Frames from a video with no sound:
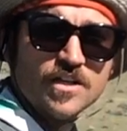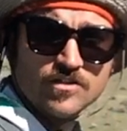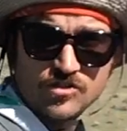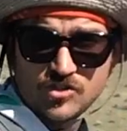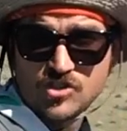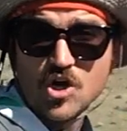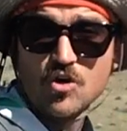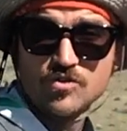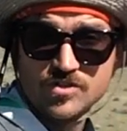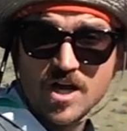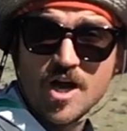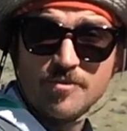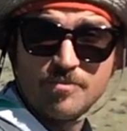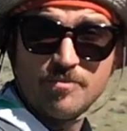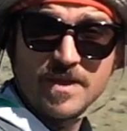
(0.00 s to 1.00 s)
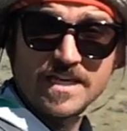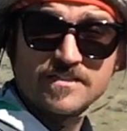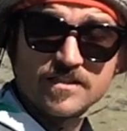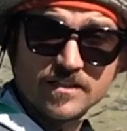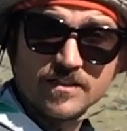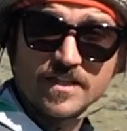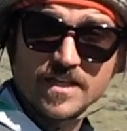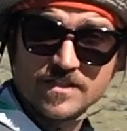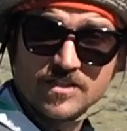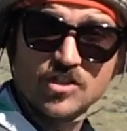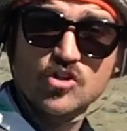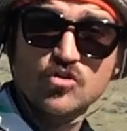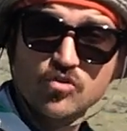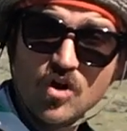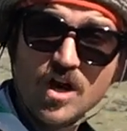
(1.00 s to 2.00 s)
shows up basically as a
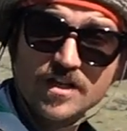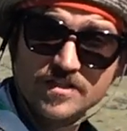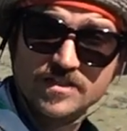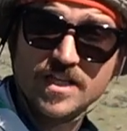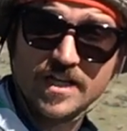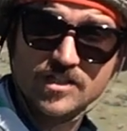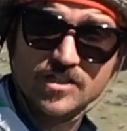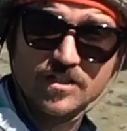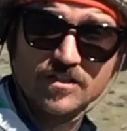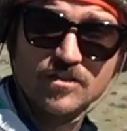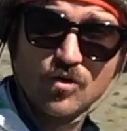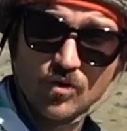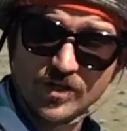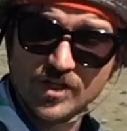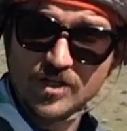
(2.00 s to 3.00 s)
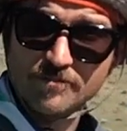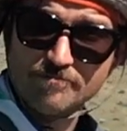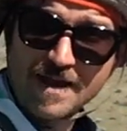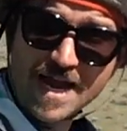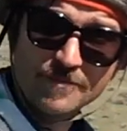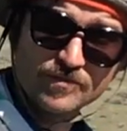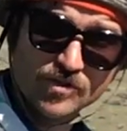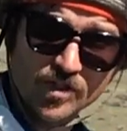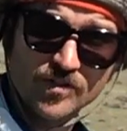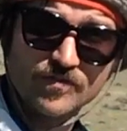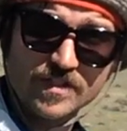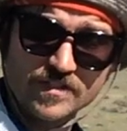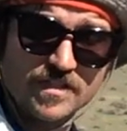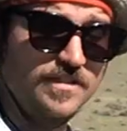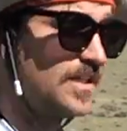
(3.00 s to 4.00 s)
cross-section, or your map
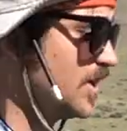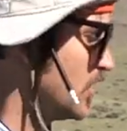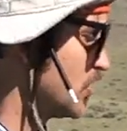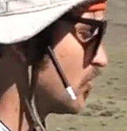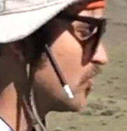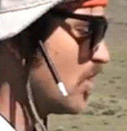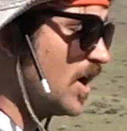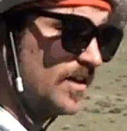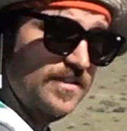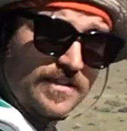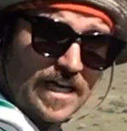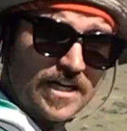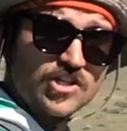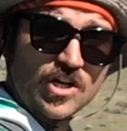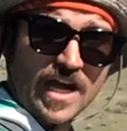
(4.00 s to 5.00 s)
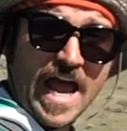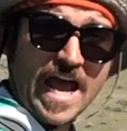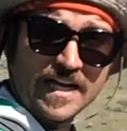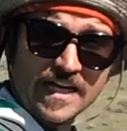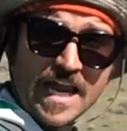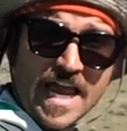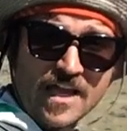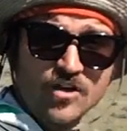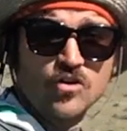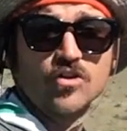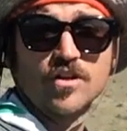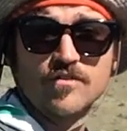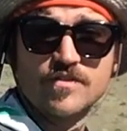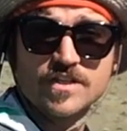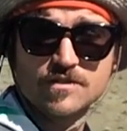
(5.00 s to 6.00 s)
surface is then a cross-section at an angle
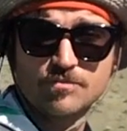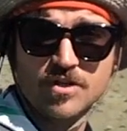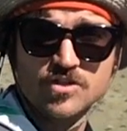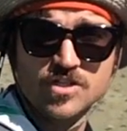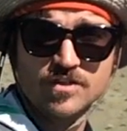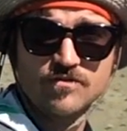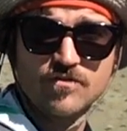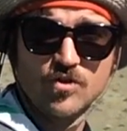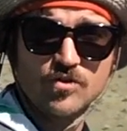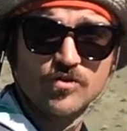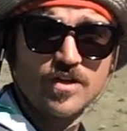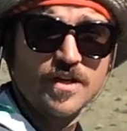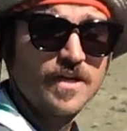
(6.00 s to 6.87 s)
of this plunging fold.